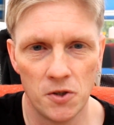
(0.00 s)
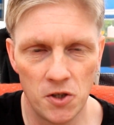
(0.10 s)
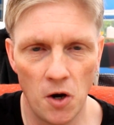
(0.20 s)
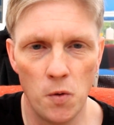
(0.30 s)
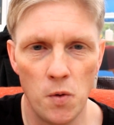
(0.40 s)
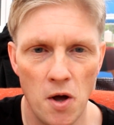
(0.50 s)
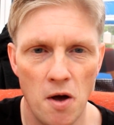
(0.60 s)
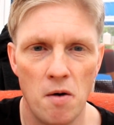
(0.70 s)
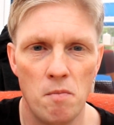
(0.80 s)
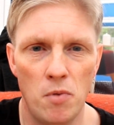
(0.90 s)
So,
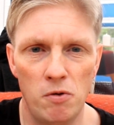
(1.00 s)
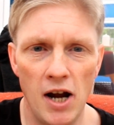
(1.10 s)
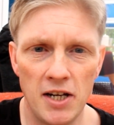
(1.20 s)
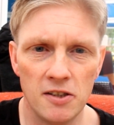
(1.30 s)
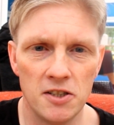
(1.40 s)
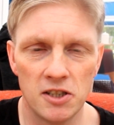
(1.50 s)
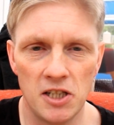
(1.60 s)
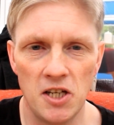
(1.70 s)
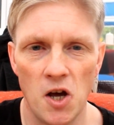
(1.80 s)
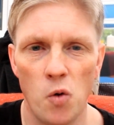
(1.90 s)

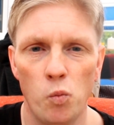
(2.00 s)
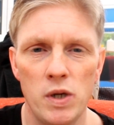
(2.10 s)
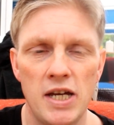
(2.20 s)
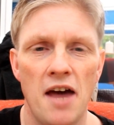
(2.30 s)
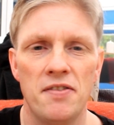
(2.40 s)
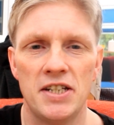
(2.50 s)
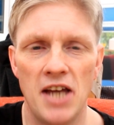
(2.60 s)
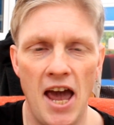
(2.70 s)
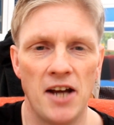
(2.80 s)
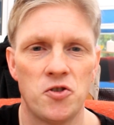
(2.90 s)
miraculously, we get
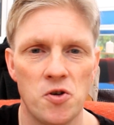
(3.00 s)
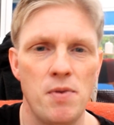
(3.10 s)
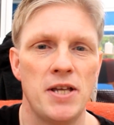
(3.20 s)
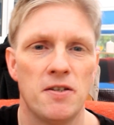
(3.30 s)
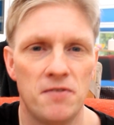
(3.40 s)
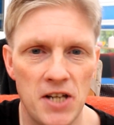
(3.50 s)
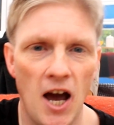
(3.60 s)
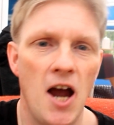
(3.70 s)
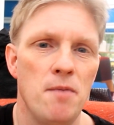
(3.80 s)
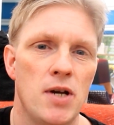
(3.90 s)
this extra bit of
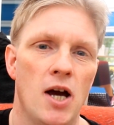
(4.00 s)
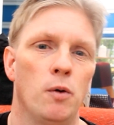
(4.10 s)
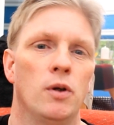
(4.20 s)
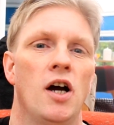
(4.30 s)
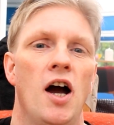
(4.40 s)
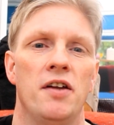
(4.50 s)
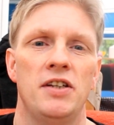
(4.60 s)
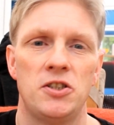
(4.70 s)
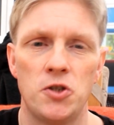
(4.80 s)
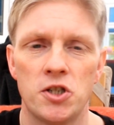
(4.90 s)
time now,
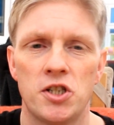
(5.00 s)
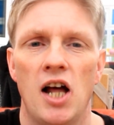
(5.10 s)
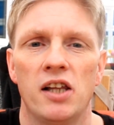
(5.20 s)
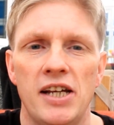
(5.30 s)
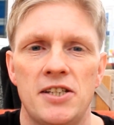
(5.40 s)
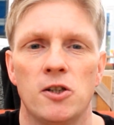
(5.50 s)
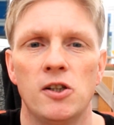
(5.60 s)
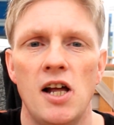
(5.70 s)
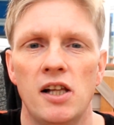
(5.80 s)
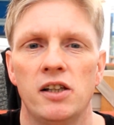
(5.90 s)
and it's just a
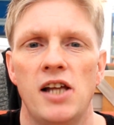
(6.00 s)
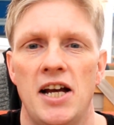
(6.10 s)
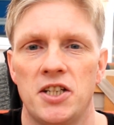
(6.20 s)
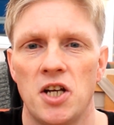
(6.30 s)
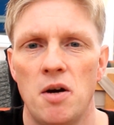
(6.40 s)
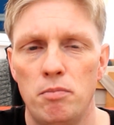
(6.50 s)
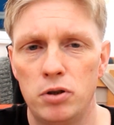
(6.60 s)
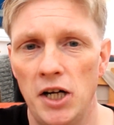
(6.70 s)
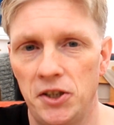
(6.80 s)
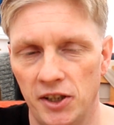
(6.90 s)
little less
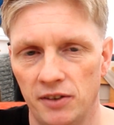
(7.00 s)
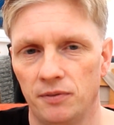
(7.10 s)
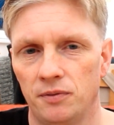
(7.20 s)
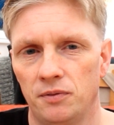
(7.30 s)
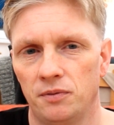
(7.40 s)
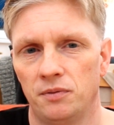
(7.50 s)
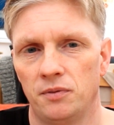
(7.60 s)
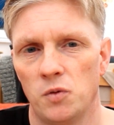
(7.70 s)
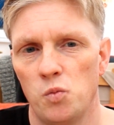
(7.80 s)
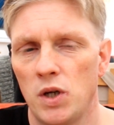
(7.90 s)
pressure.
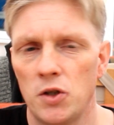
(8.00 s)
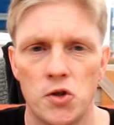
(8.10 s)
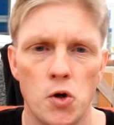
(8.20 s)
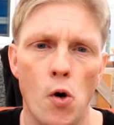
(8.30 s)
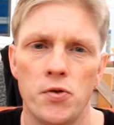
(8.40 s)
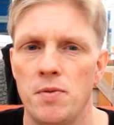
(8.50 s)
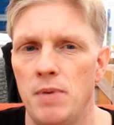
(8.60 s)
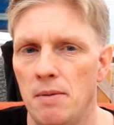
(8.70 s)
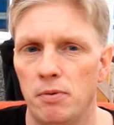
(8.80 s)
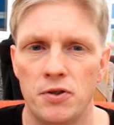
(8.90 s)
We can talk to
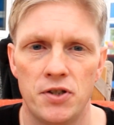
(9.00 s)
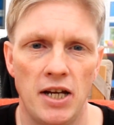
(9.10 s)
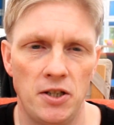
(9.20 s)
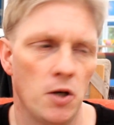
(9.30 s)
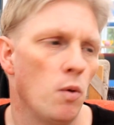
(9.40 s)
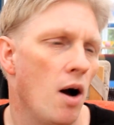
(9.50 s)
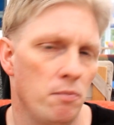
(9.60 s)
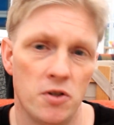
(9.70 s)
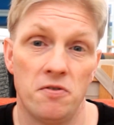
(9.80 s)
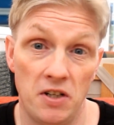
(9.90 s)
people and say, you know what,
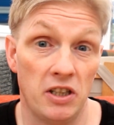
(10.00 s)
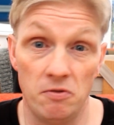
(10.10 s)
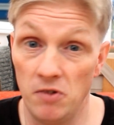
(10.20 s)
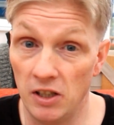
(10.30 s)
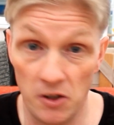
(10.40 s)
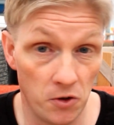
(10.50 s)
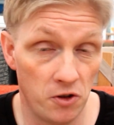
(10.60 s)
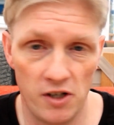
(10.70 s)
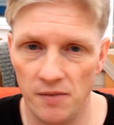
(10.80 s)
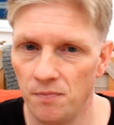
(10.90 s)
I'm just feeling really
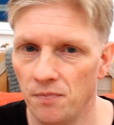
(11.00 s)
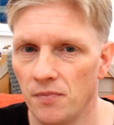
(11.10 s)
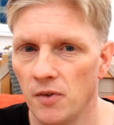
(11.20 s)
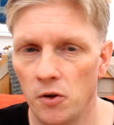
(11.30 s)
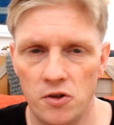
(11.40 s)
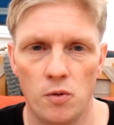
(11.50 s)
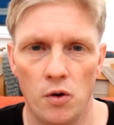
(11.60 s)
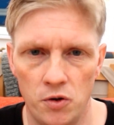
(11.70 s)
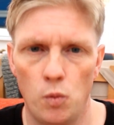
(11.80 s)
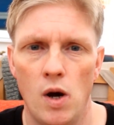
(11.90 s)
under it,
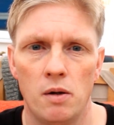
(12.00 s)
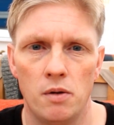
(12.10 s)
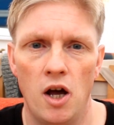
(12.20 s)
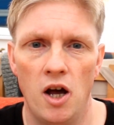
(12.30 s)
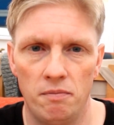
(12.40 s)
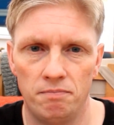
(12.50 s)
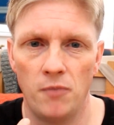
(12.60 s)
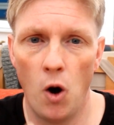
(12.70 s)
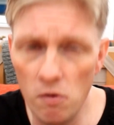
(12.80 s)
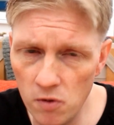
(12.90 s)

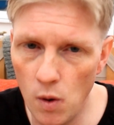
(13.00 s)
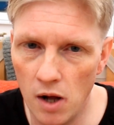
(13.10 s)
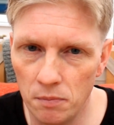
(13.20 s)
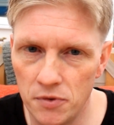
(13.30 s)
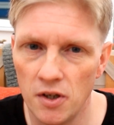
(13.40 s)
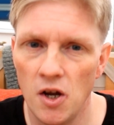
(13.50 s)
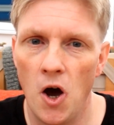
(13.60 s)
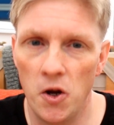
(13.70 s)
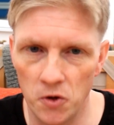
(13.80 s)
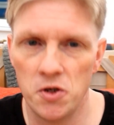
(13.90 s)
overwhelmed
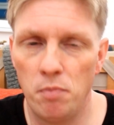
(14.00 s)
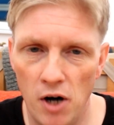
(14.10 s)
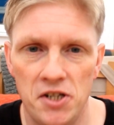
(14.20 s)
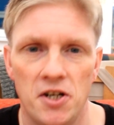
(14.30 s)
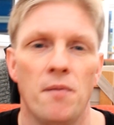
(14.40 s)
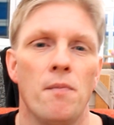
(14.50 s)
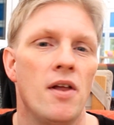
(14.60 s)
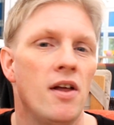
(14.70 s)
and under pressure.